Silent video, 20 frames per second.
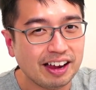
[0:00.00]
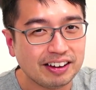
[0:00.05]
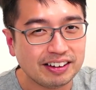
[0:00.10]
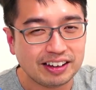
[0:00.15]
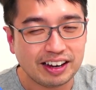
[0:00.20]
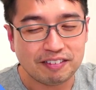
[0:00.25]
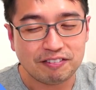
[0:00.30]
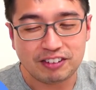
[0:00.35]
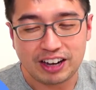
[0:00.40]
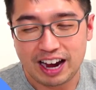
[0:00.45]
and
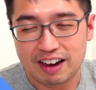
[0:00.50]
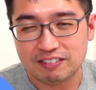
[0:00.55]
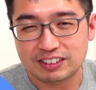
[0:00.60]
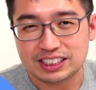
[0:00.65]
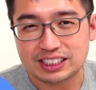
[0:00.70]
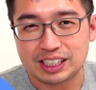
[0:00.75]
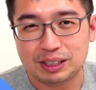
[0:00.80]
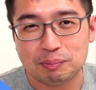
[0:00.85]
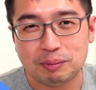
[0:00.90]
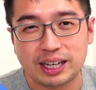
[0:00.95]
if you haven't
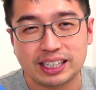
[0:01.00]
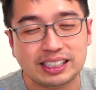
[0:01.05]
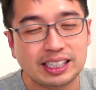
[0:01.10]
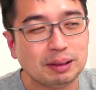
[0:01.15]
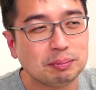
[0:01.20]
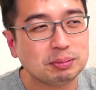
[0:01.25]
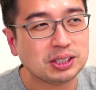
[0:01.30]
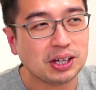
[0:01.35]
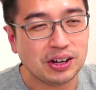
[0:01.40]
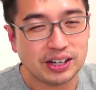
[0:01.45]
seen my
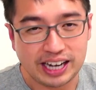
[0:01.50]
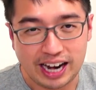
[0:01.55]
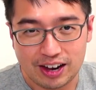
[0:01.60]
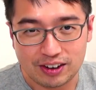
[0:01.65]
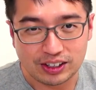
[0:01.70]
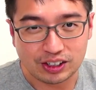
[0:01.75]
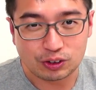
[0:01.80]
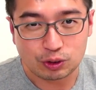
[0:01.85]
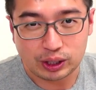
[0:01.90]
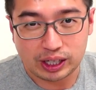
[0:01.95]
tips on how
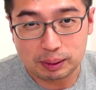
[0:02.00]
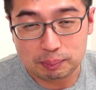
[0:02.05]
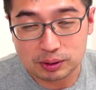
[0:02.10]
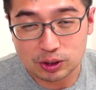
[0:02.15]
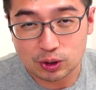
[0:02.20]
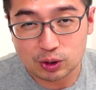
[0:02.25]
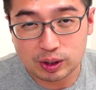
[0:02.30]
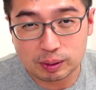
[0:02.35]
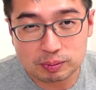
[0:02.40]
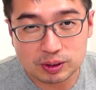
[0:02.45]
to keep
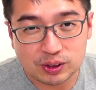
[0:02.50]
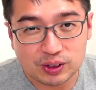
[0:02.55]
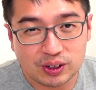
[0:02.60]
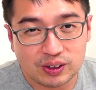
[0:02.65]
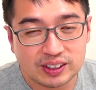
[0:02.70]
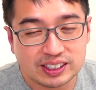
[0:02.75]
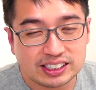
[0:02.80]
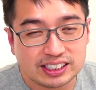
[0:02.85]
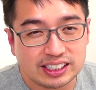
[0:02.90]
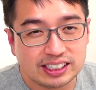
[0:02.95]
your
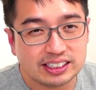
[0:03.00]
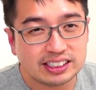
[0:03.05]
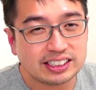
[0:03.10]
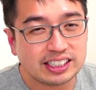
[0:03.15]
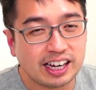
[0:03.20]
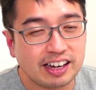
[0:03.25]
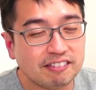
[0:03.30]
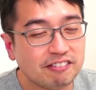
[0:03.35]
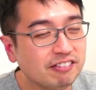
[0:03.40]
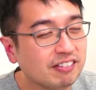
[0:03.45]
cryptocurrency
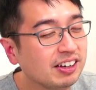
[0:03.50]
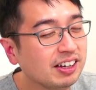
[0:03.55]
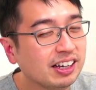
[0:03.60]
safe,